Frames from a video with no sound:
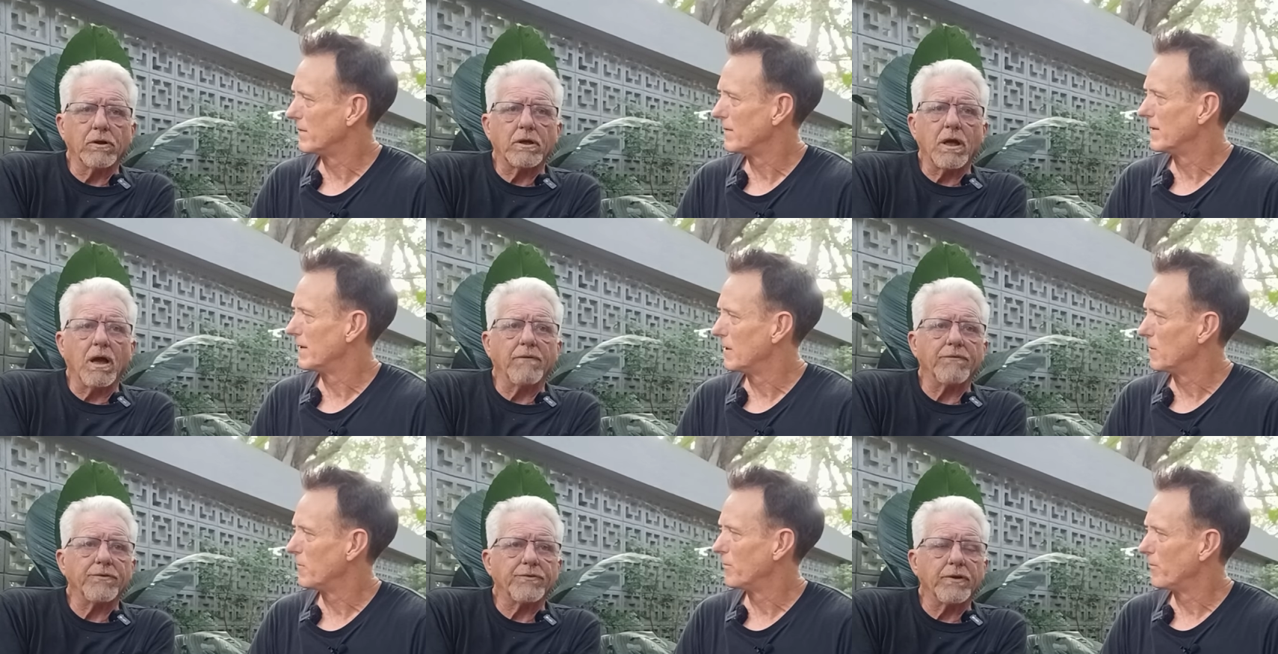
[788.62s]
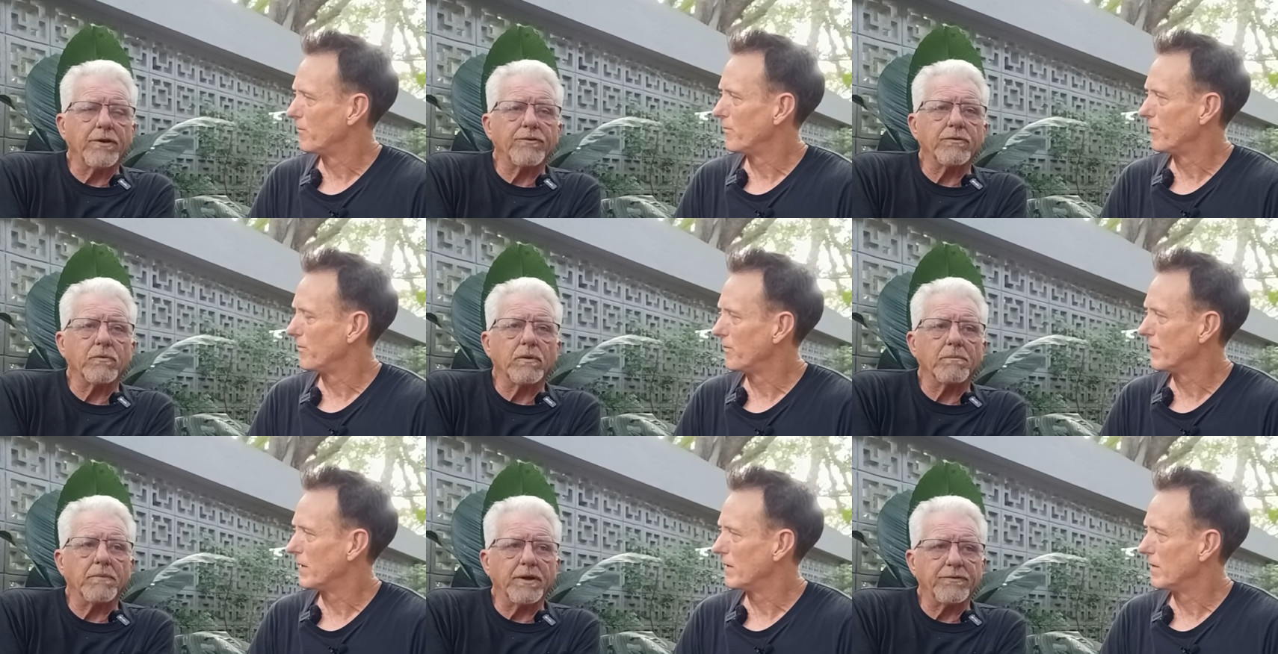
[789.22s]
Speaker 1: conversation with
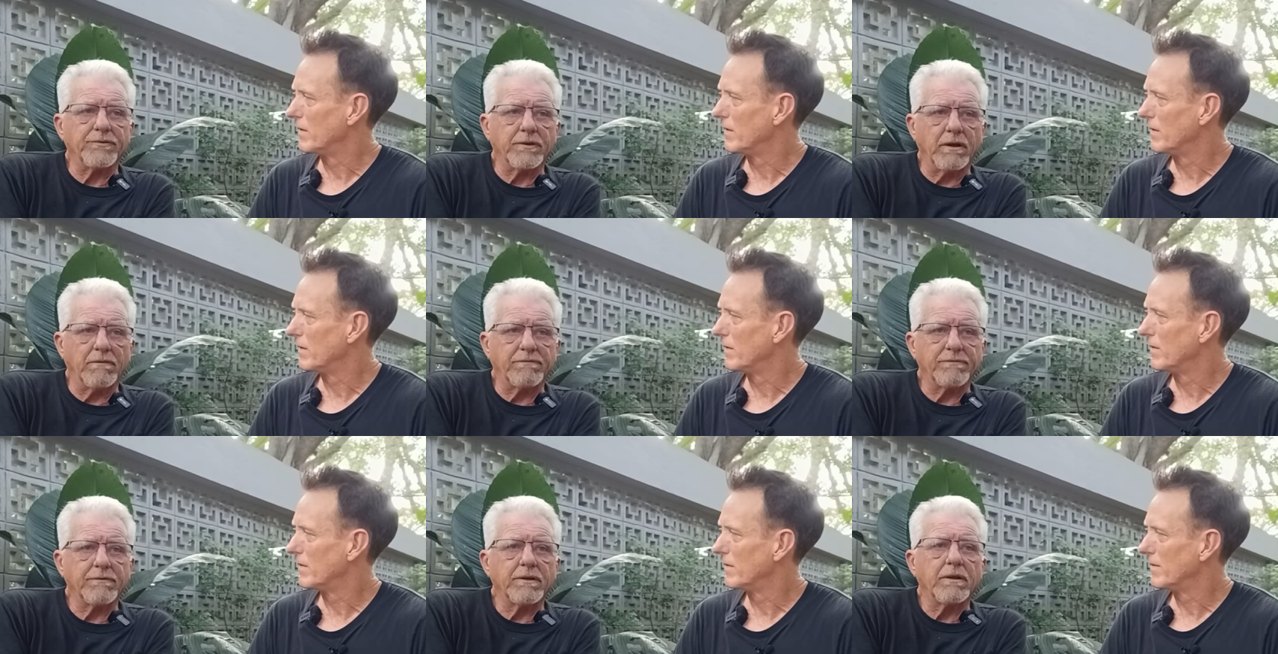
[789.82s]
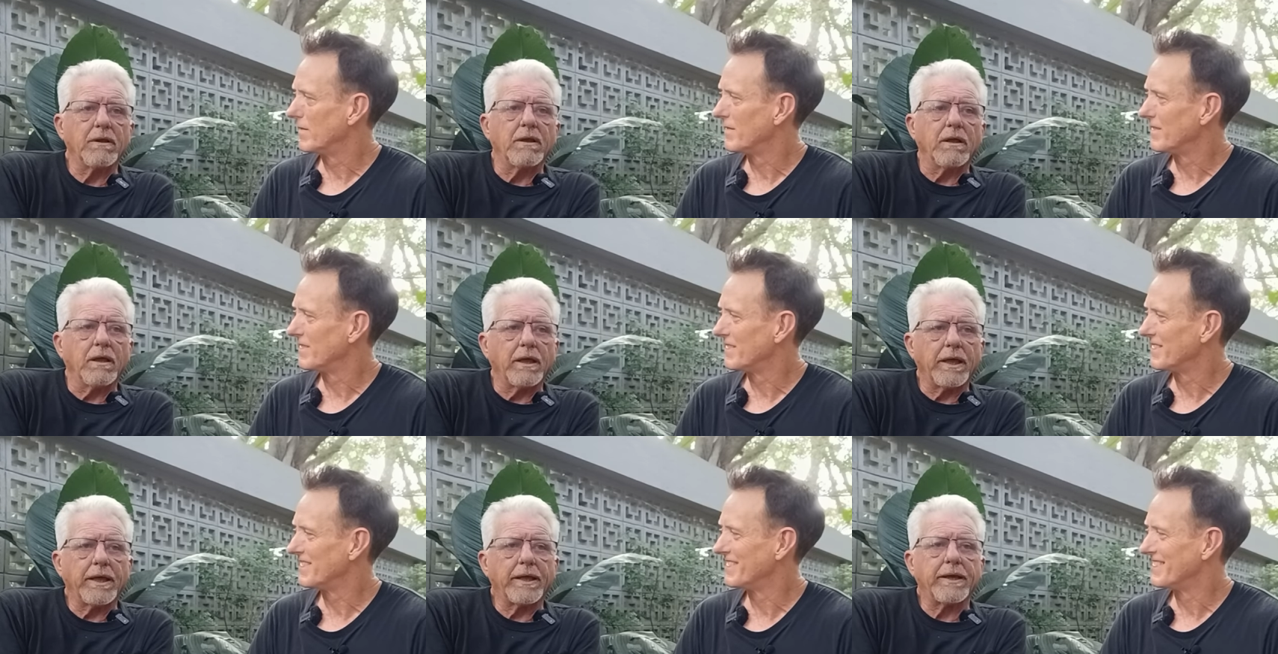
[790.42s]
myself.
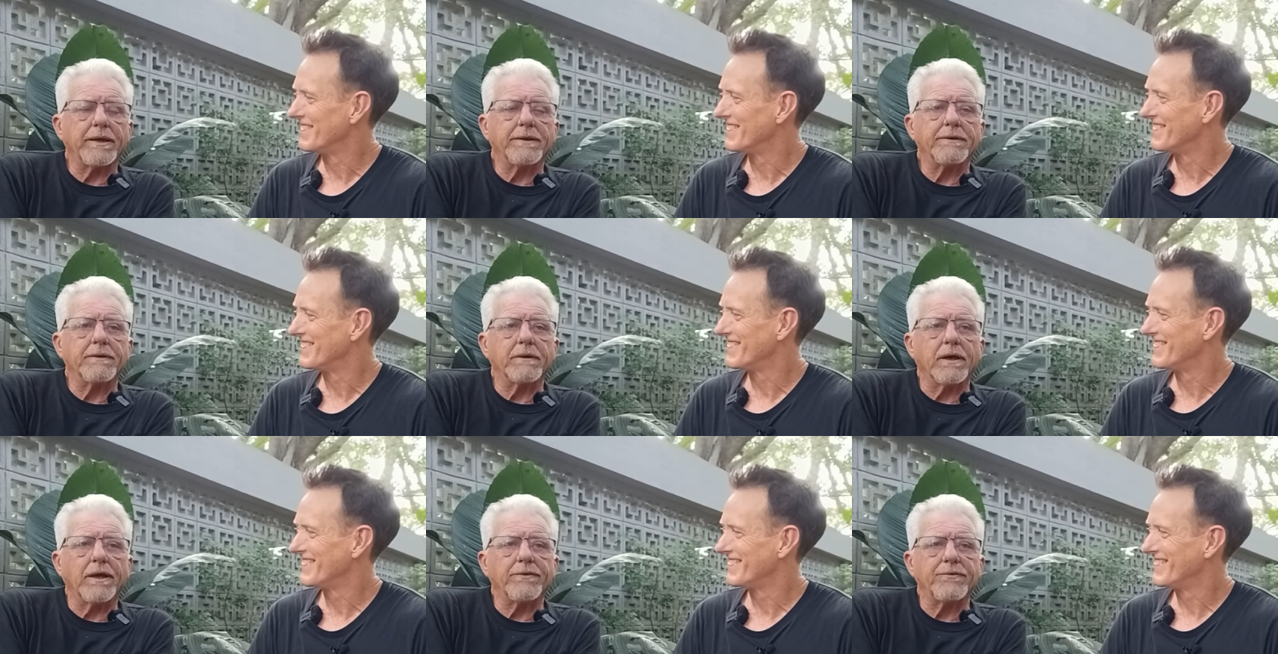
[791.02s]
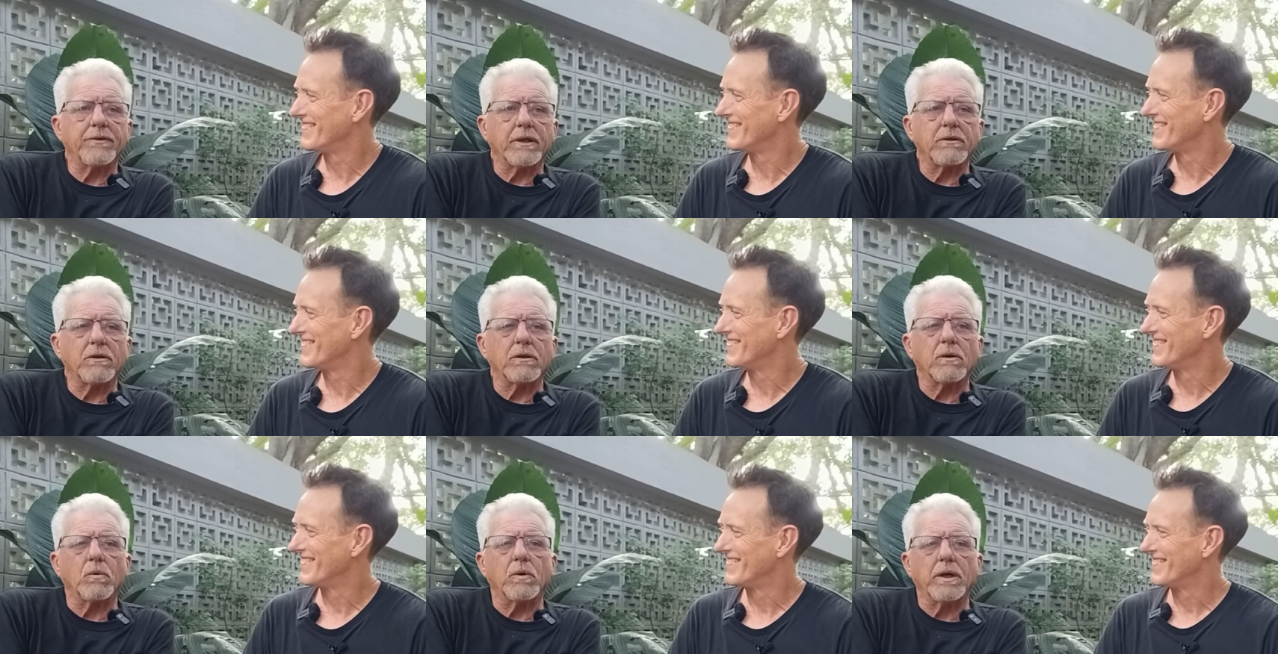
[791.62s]
And I said, you know
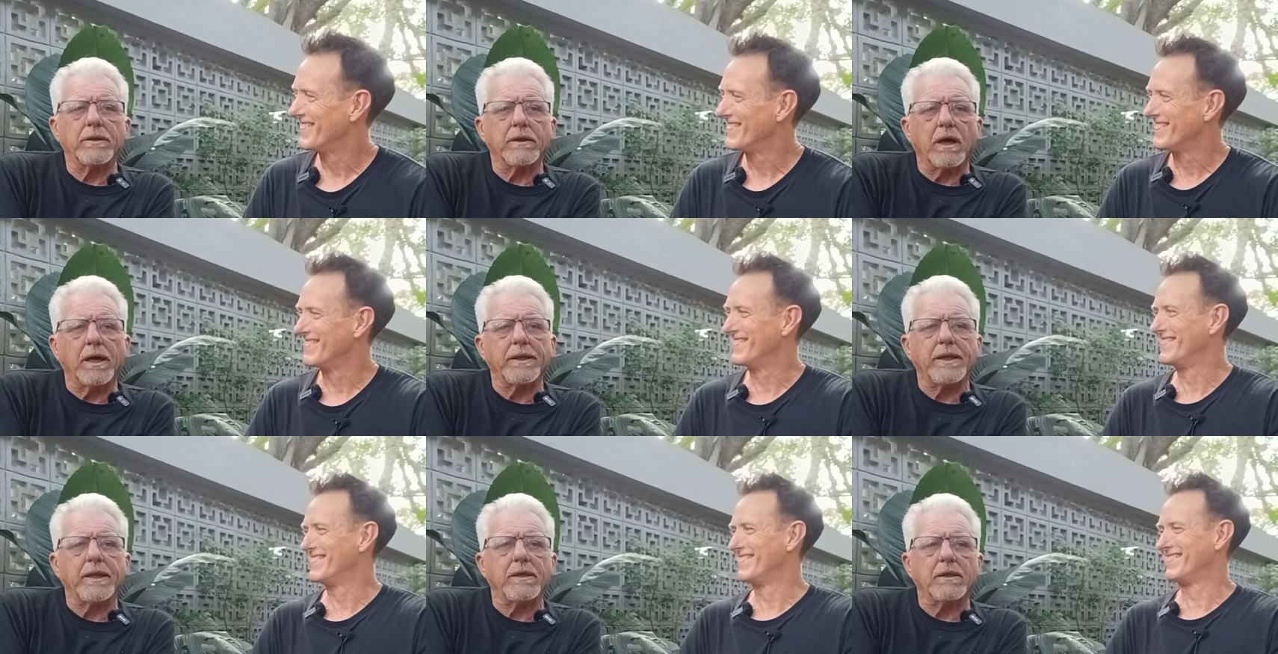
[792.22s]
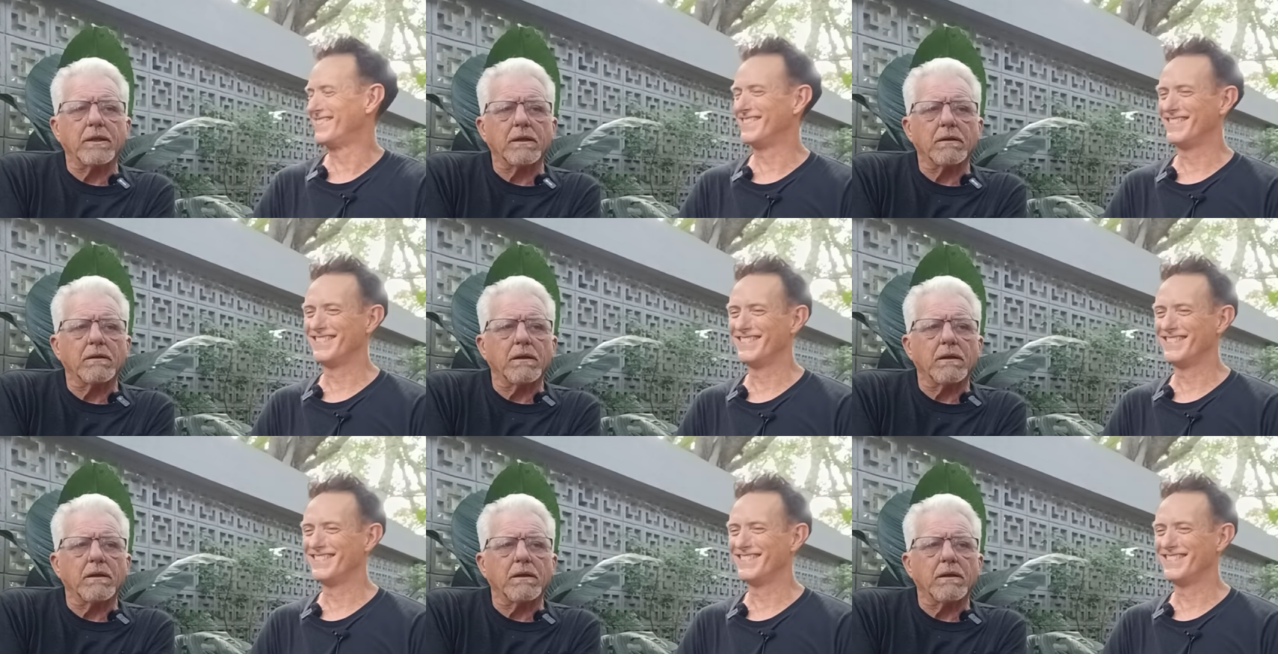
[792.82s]
what? I need to,